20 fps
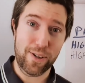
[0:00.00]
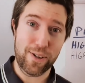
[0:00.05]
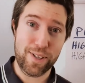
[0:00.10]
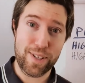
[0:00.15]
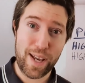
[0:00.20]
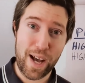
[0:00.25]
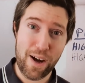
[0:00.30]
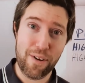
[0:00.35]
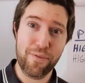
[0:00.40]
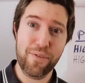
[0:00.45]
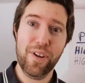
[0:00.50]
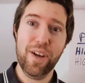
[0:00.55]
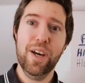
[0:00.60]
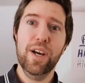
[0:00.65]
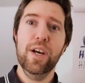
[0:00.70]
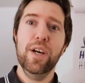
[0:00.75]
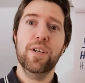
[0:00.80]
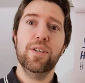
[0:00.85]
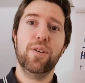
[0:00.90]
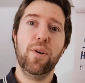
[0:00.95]
yourself,
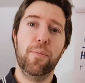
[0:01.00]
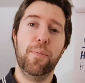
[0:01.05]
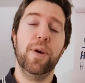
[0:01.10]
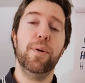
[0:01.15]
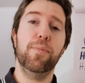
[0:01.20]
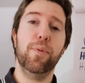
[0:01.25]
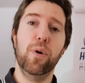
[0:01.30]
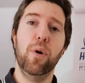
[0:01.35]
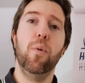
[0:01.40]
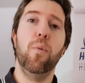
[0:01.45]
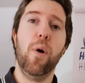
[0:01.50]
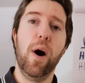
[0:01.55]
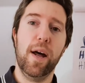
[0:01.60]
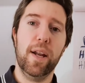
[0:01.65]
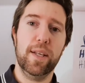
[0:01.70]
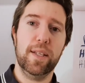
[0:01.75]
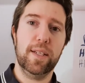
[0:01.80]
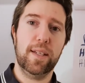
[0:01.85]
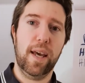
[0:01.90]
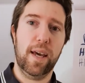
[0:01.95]
so people
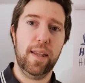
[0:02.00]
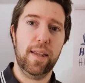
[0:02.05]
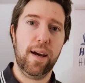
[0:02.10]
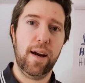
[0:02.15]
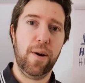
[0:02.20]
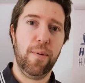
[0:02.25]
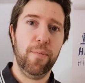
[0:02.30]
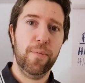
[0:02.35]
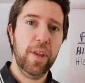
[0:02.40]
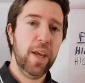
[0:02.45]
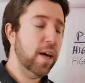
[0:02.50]
want to stay there.